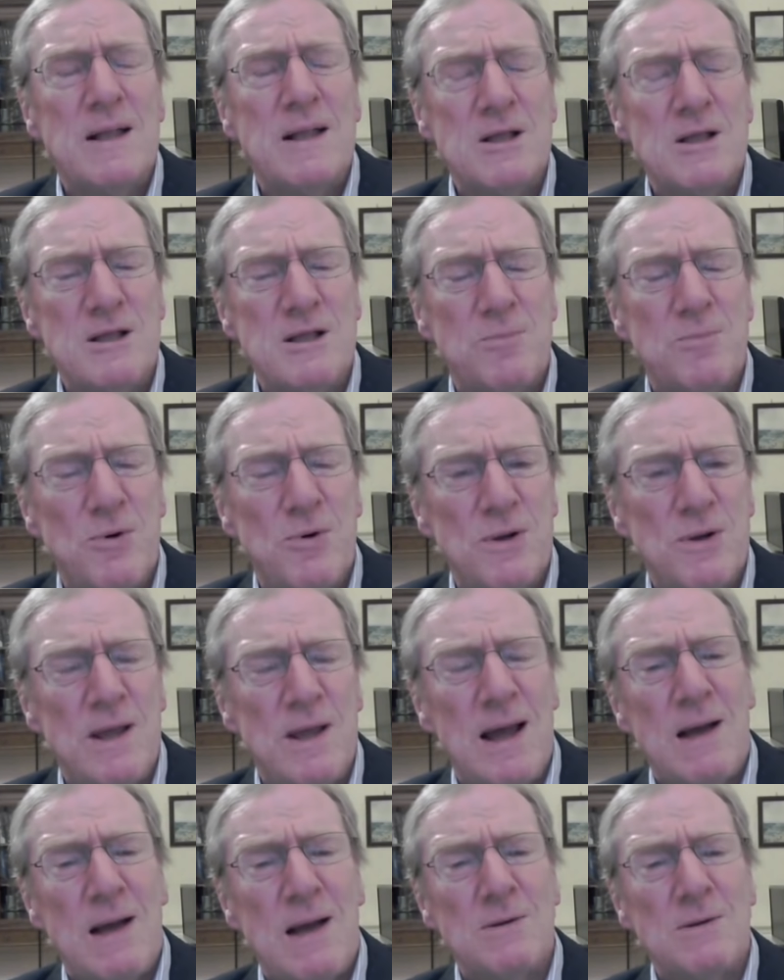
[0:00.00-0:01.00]
back to
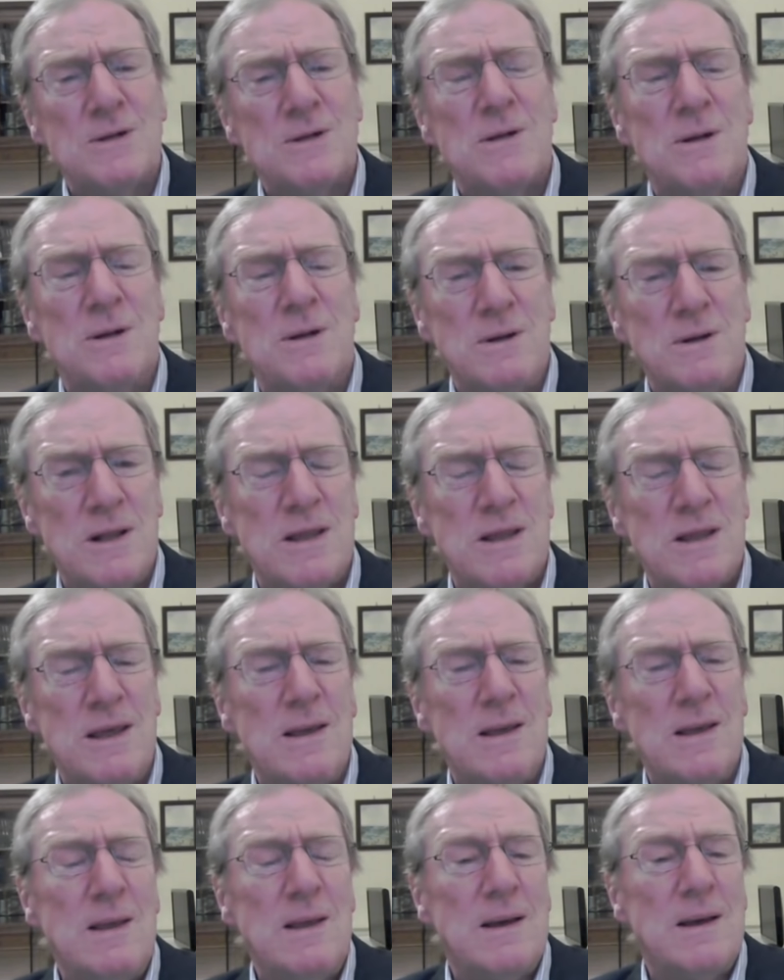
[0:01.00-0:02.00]
supporting Irish
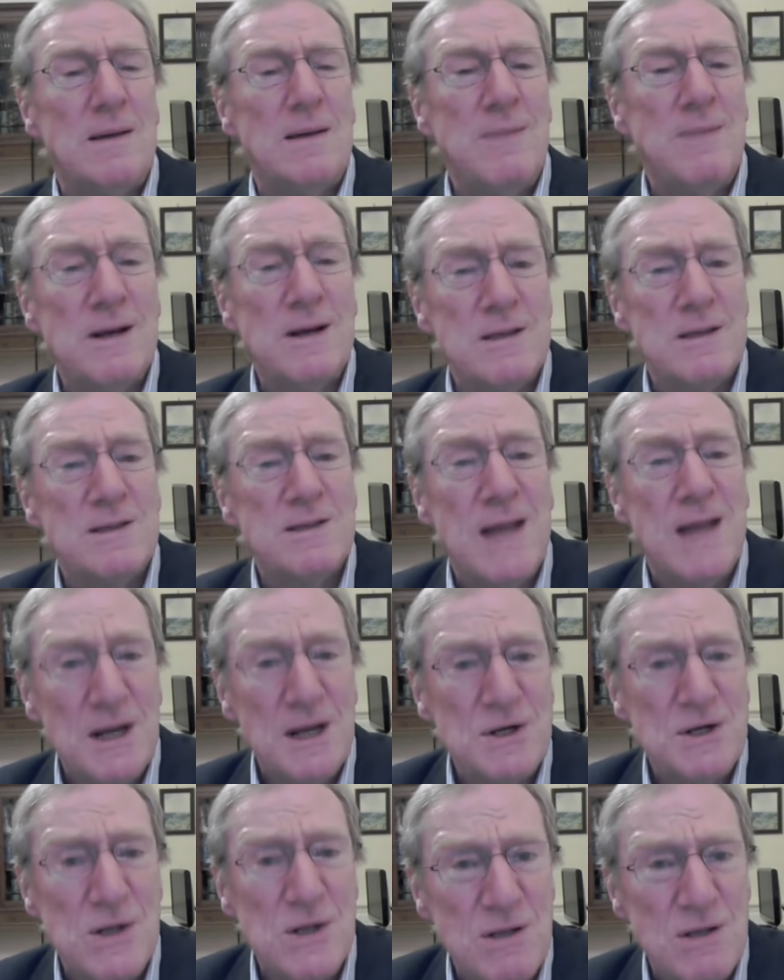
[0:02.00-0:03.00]
unity amongst
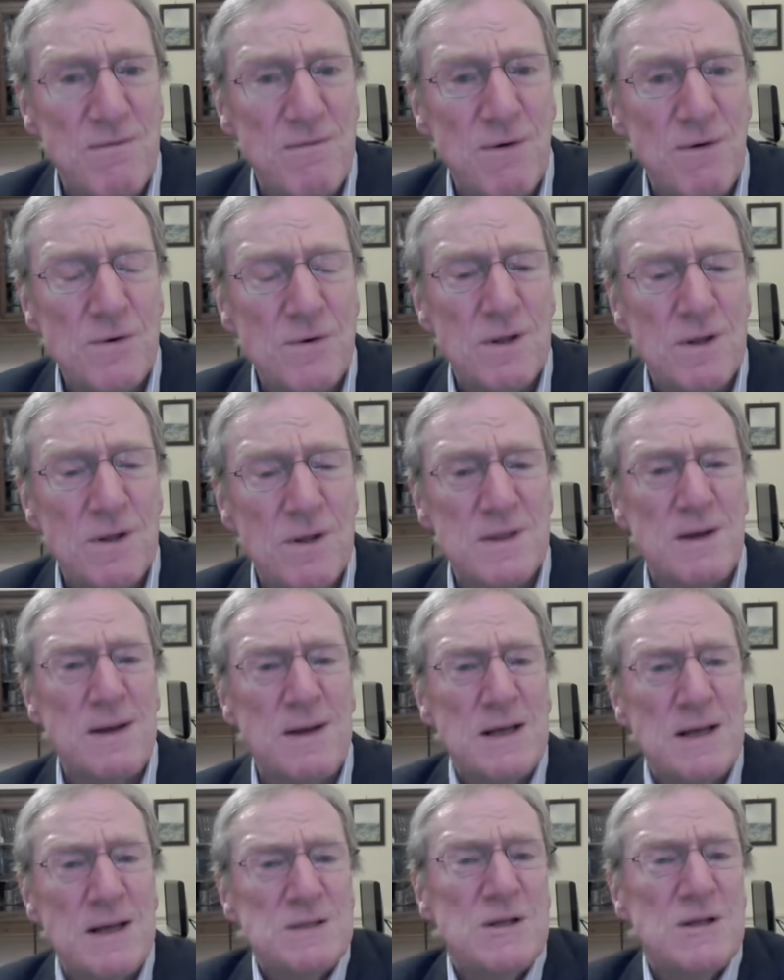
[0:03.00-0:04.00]
nationalist voters.
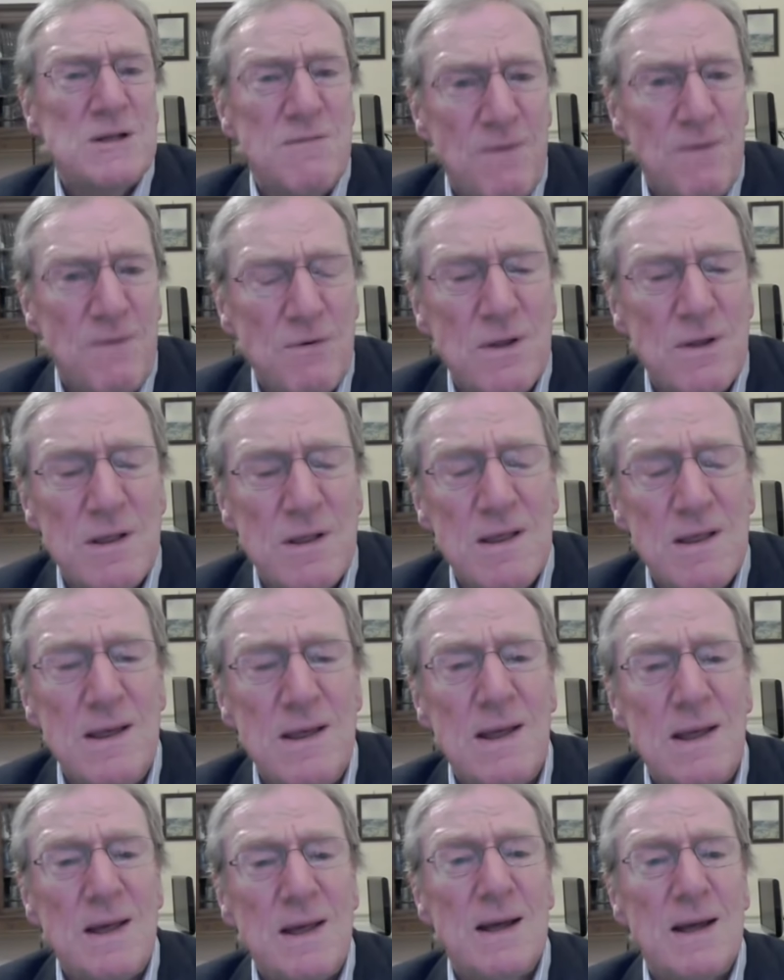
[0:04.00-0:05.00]
Now, nationalist voters,
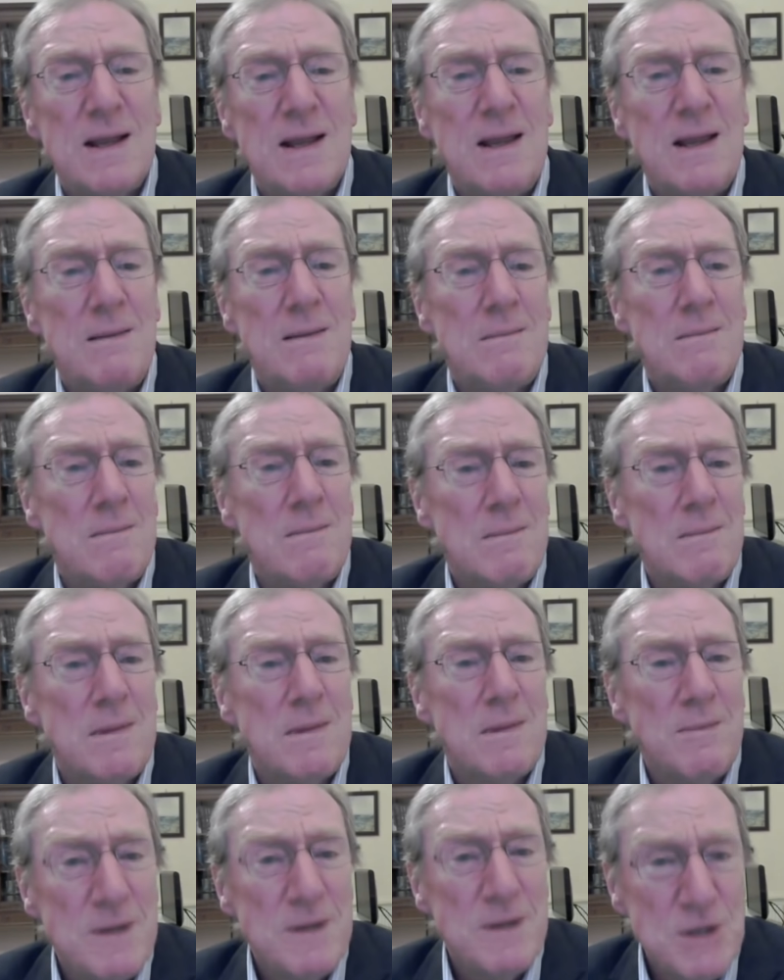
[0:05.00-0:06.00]
had
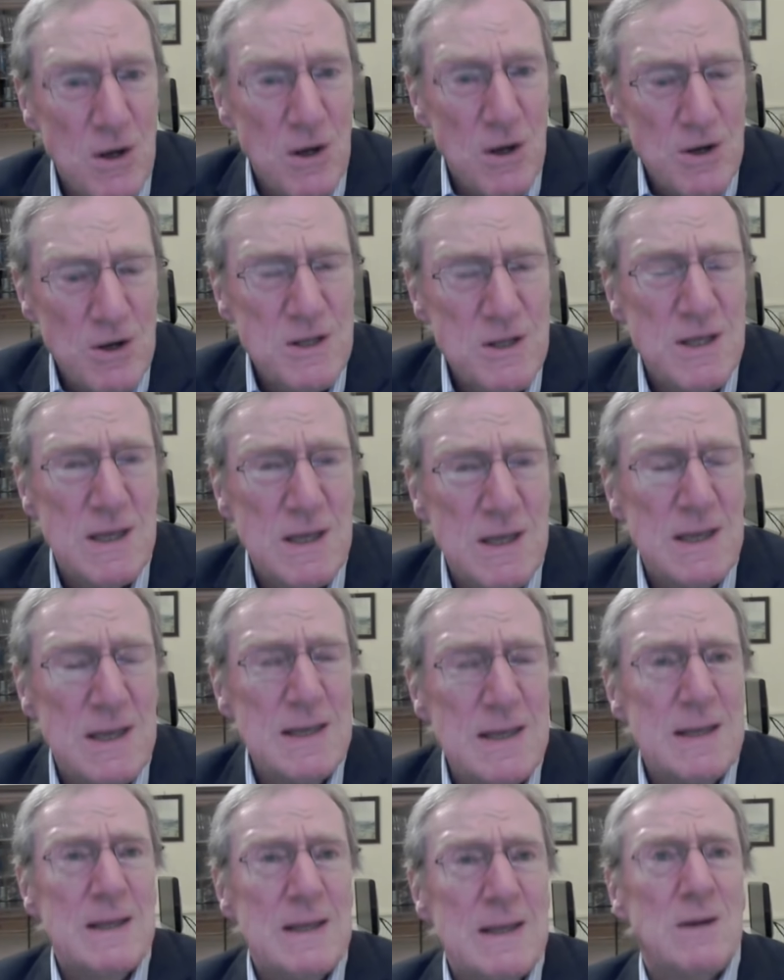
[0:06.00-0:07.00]
the
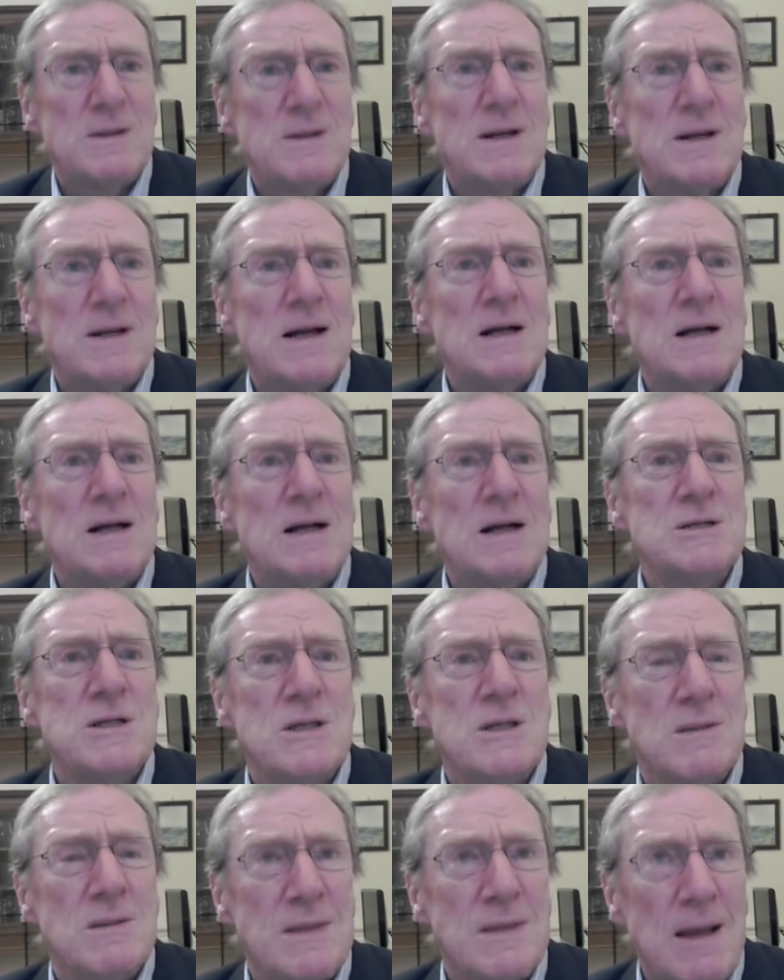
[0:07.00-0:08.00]
majority or the
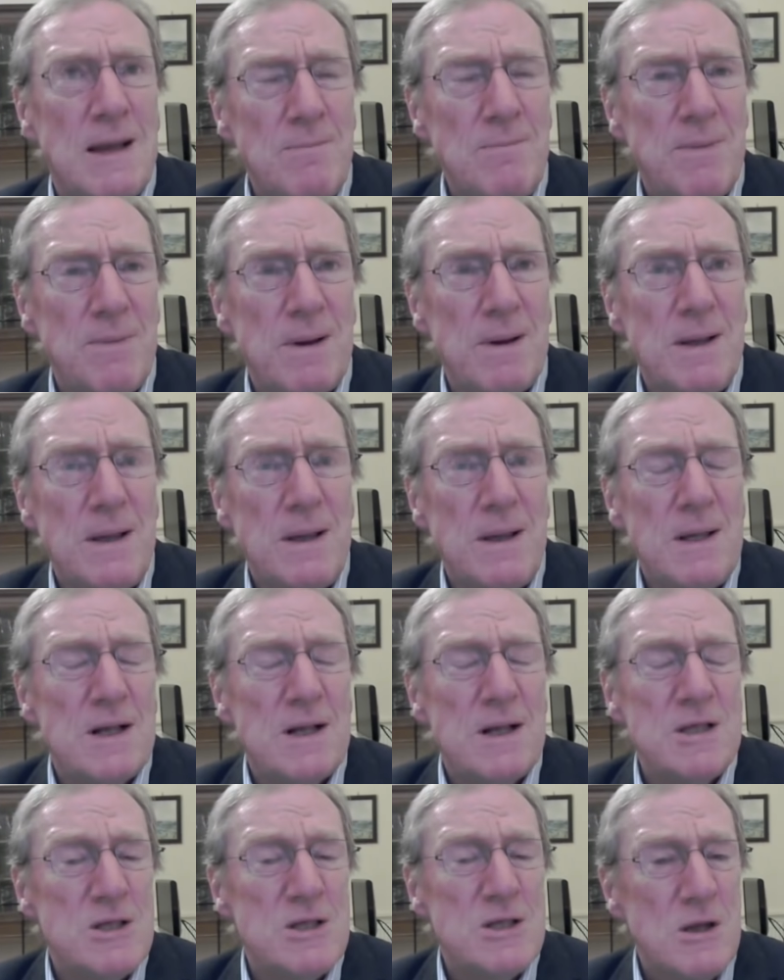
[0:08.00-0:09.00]
largest number,
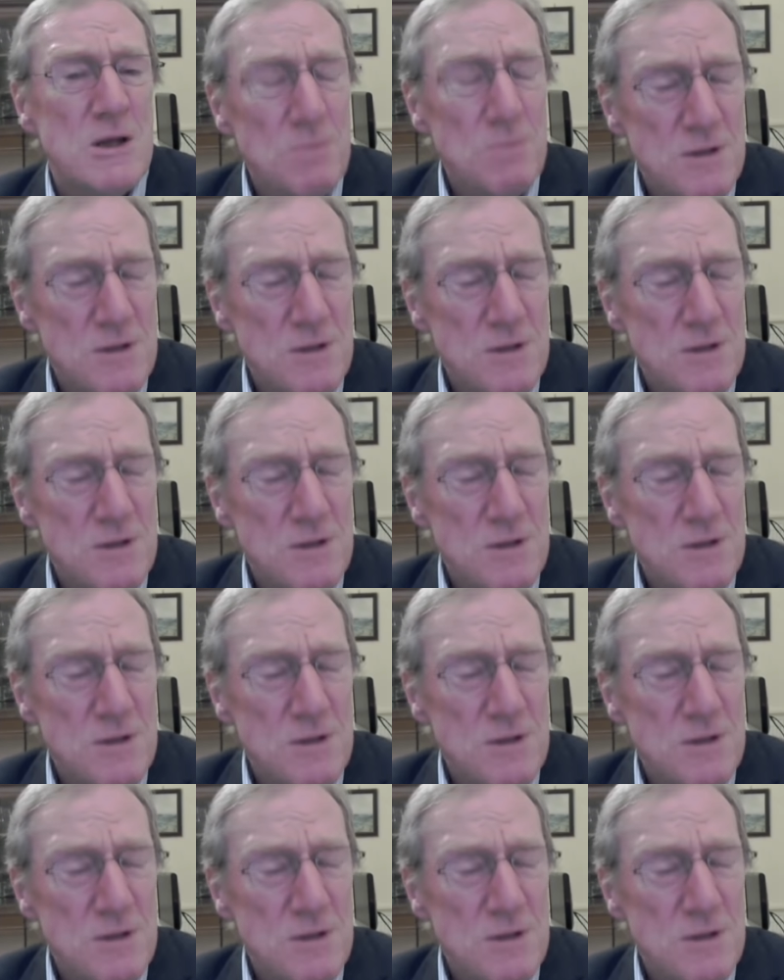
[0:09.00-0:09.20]
had